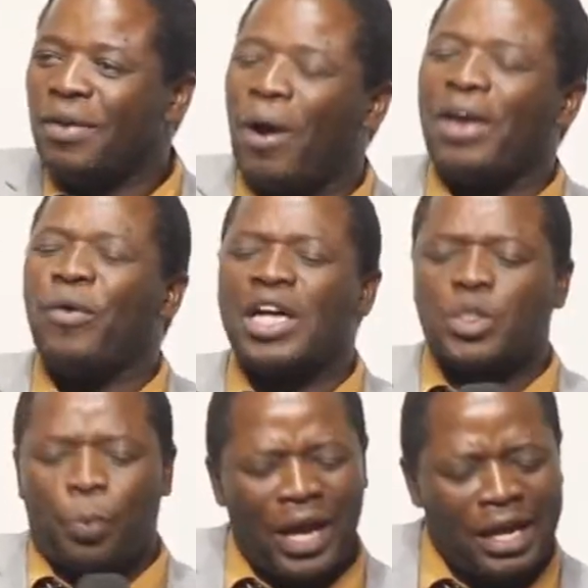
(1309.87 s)
When he
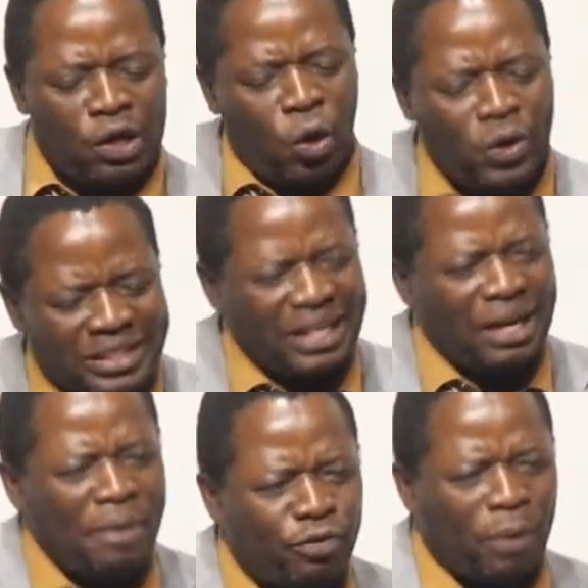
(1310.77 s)
was praying, Lord,
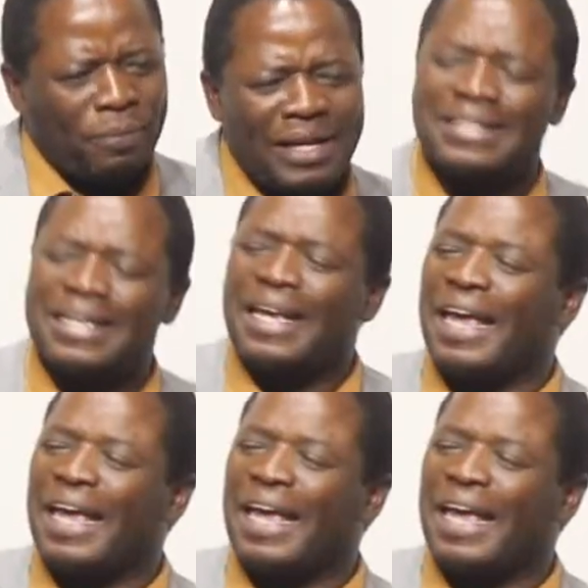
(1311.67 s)
heal me from this,